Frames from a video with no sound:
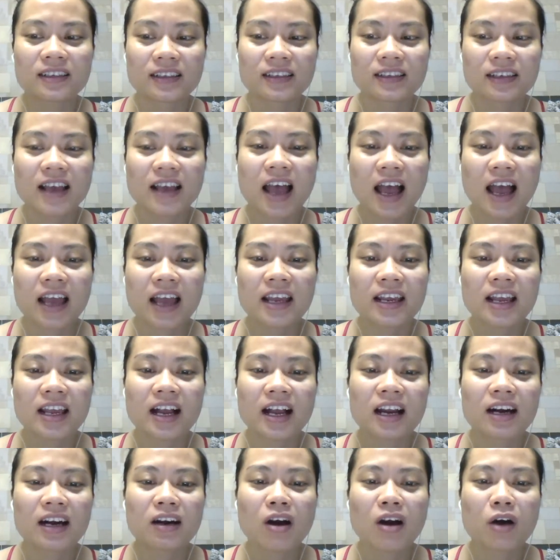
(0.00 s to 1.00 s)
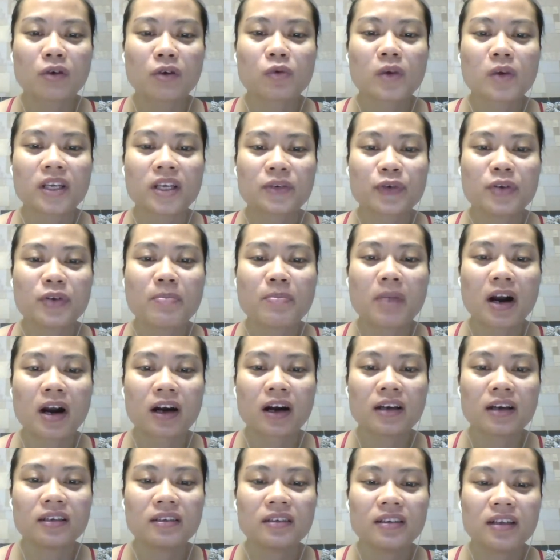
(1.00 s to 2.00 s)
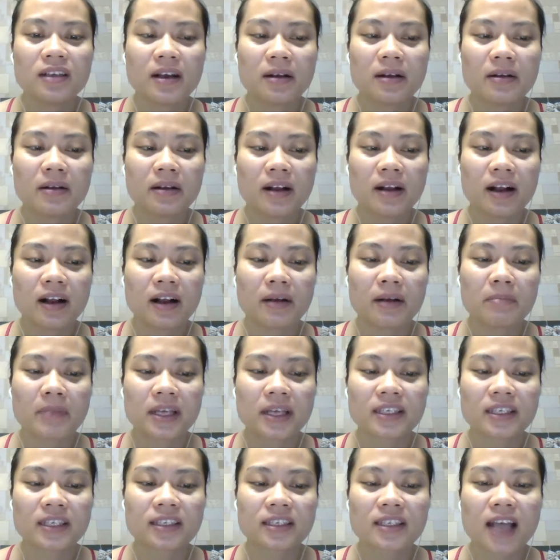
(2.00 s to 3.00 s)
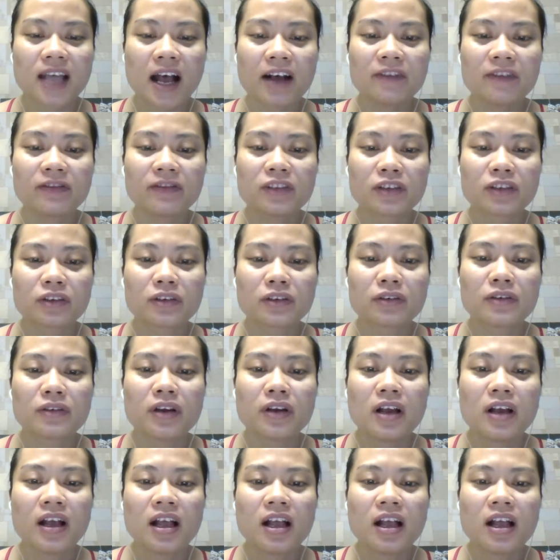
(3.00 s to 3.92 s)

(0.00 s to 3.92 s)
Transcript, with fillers: I uh, always remind uh, my staff to